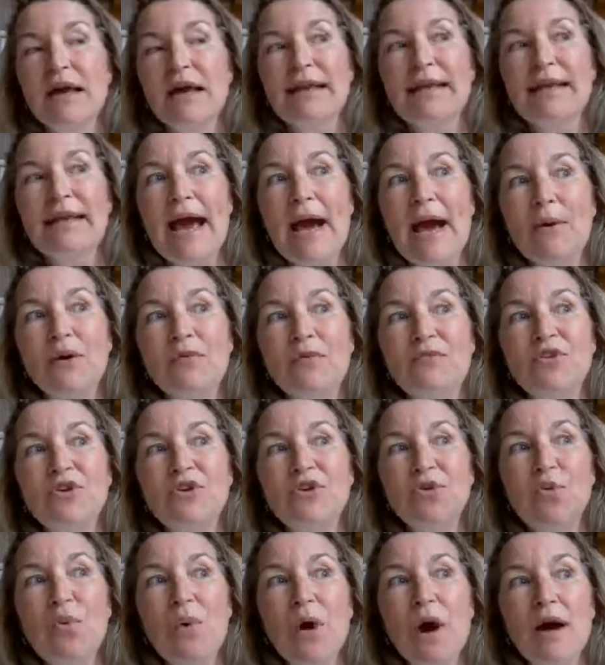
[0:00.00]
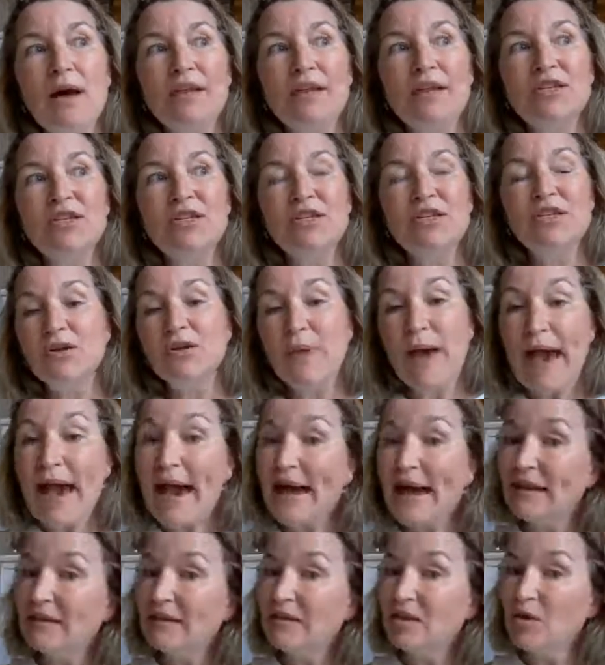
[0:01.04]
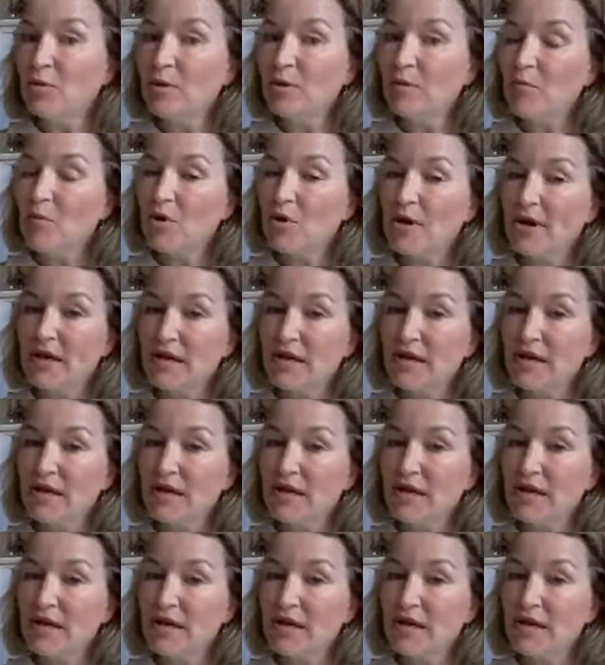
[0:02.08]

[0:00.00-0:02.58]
Now, if you want to add a little bit more